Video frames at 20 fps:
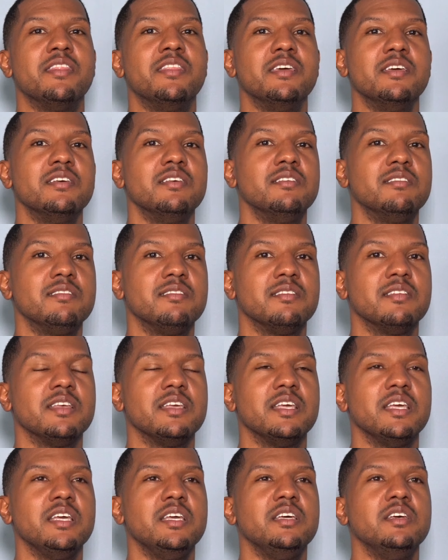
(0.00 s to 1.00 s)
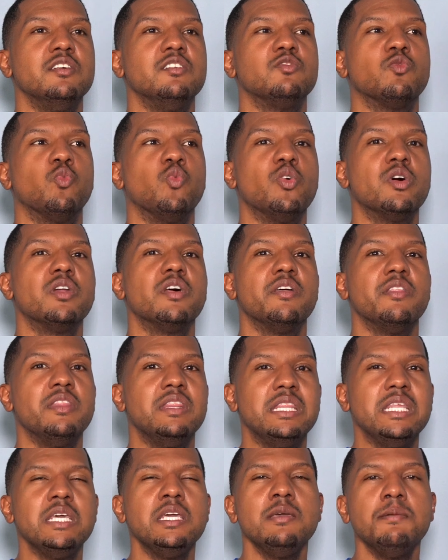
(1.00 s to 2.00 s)
This is one
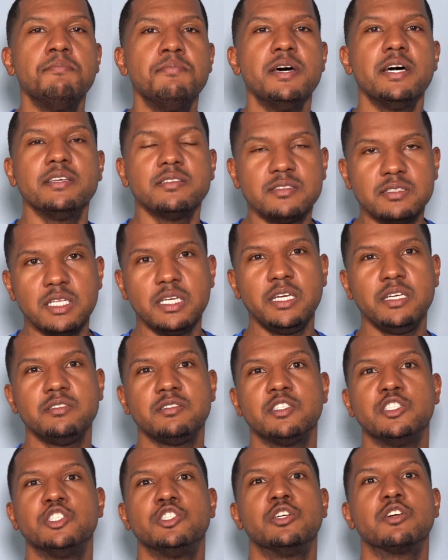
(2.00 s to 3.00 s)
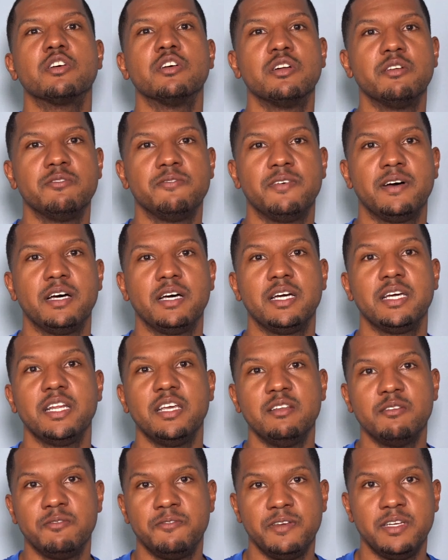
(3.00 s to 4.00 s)
of the best things that you're gonna find
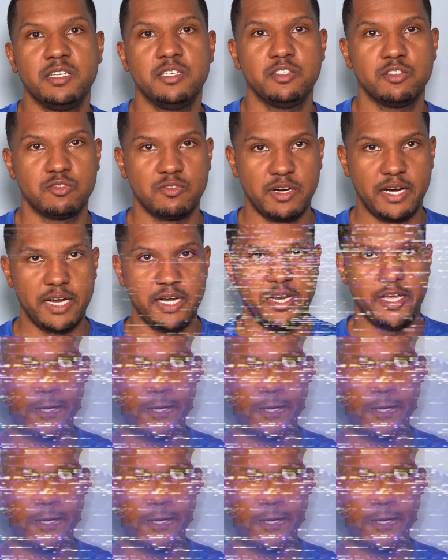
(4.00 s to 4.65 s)
in fitness right